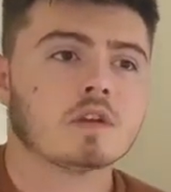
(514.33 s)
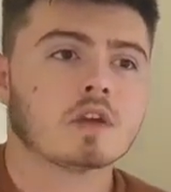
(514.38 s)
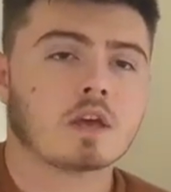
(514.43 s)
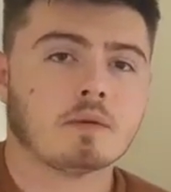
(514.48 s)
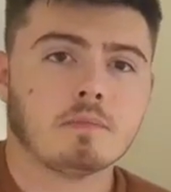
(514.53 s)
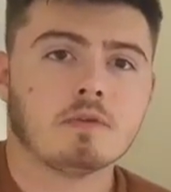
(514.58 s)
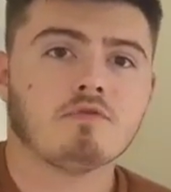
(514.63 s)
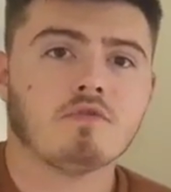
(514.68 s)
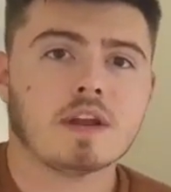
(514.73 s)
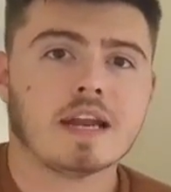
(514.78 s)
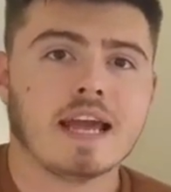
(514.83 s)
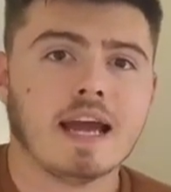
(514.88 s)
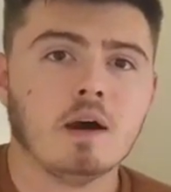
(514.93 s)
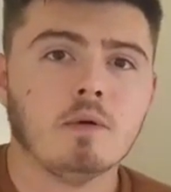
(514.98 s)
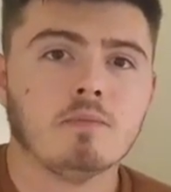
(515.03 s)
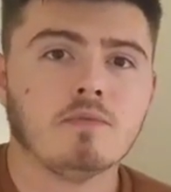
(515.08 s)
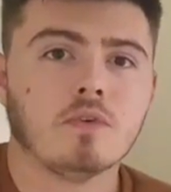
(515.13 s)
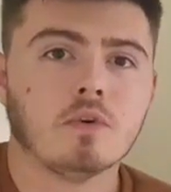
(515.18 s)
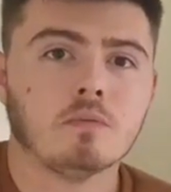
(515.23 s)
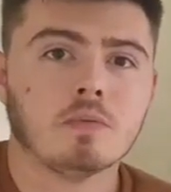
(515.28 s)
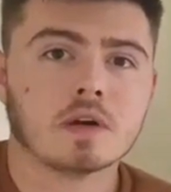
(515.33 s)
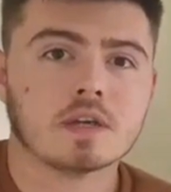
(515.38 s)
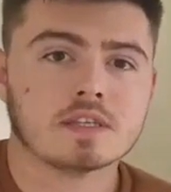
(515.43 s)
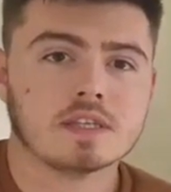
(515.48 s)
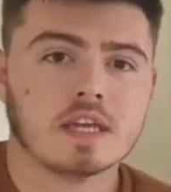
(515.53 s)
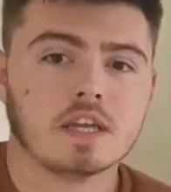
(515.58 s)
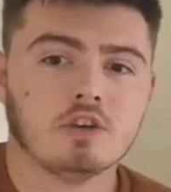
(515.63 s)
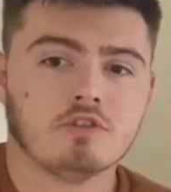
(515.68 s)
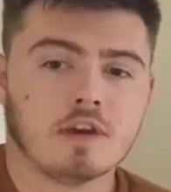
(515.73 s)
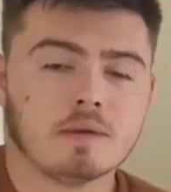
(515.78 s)
can be really helpful because
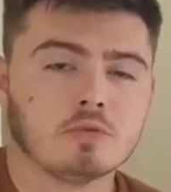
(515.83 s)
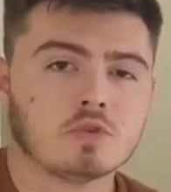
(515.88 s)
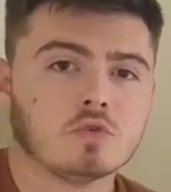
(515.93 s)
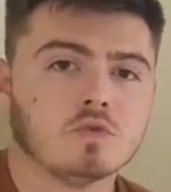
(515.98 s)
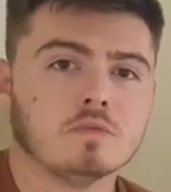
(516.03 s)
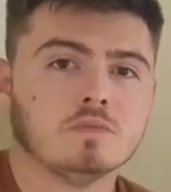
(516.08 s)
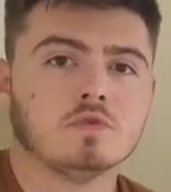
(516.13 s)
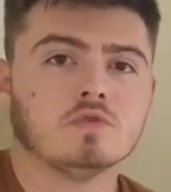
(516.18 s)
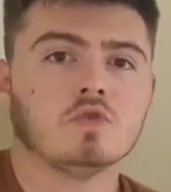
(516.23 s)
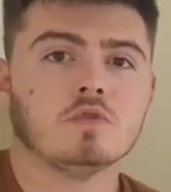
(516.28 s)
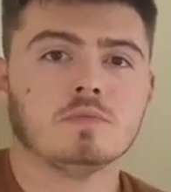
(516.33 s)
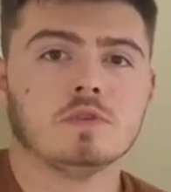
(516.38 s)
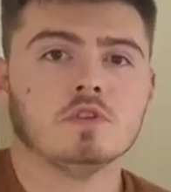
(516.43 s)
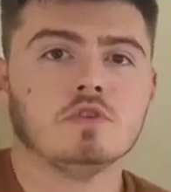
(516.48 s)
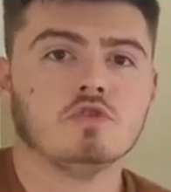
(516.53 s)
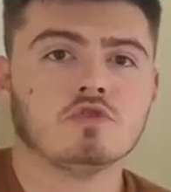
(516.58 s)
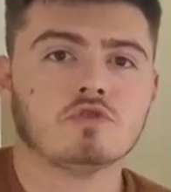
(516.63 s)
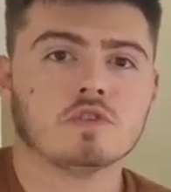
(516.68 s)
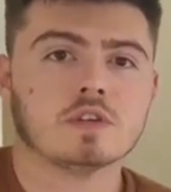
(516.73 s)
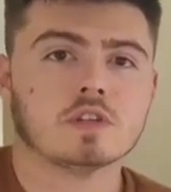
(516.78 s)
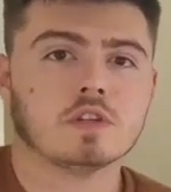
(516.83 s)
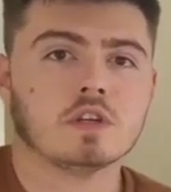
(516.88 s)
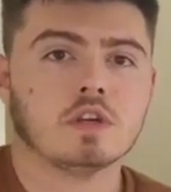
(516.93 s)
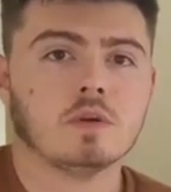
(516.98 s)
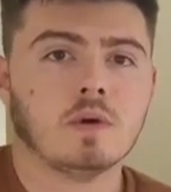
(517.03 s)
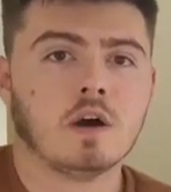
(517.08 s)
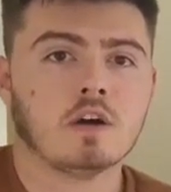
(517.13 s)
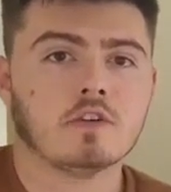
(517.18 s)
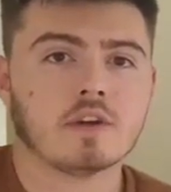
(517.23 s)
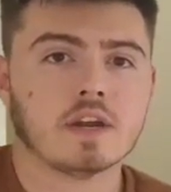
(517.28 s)
then you're able to absorb the nutrients that
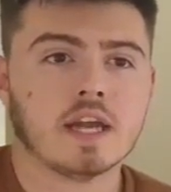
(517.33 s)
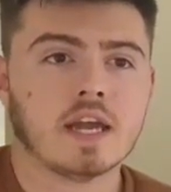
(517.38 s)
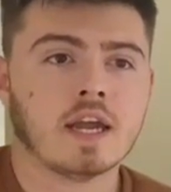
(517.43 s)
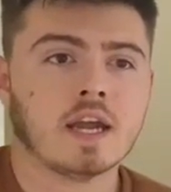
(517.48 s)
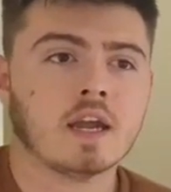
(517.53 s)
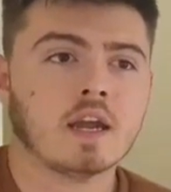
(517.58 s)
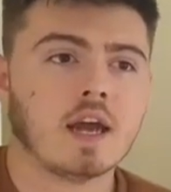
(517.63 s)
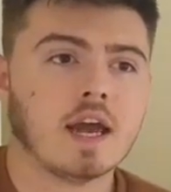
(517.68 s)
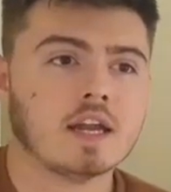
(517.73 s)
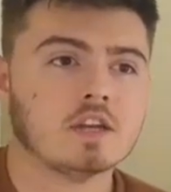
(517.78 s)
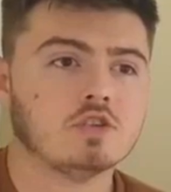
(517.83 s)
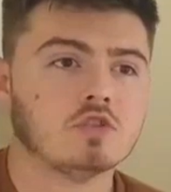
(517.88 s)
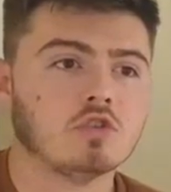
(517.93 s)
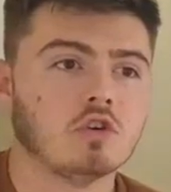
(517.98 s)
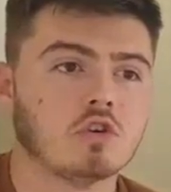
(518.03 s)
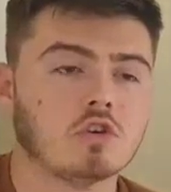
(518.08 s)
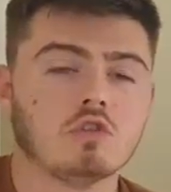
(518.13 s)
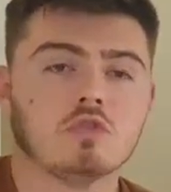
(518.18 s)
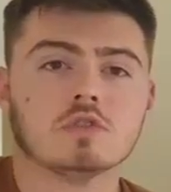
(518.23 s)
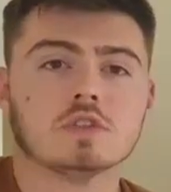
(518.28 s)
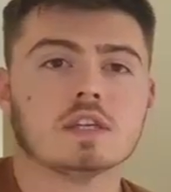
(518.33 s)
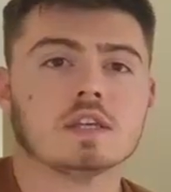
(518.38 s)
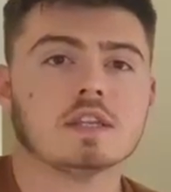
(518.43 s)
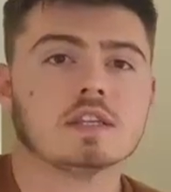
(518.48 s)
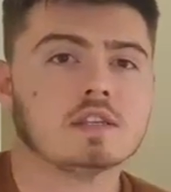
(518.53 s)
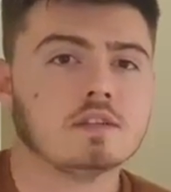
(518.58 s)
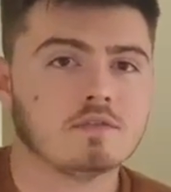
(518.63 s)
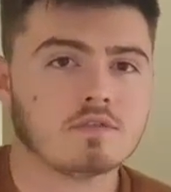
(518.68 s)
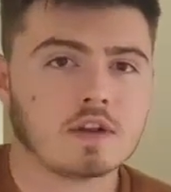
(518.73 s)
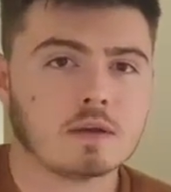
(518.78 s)
you are eating and you're not causing
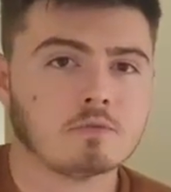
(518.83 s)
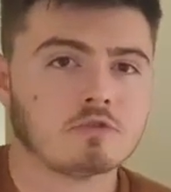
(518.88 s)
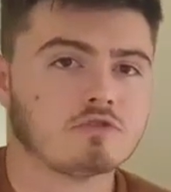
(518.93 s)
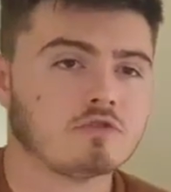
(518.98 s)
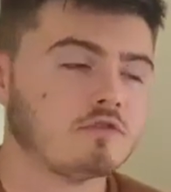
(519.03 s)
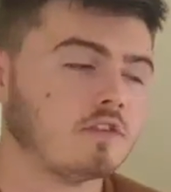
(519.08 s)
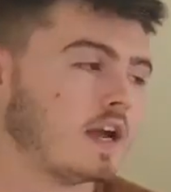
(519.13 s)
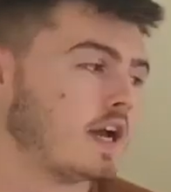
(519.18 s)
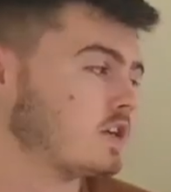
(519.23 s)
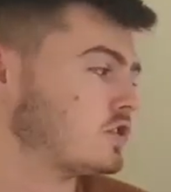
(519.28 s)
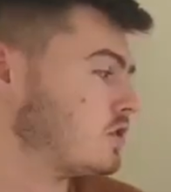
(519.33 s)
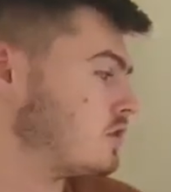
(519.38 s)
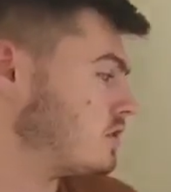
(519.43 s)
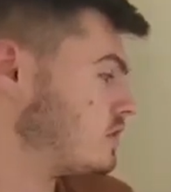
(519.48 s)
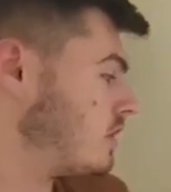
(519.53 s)
this inflammatory reaction.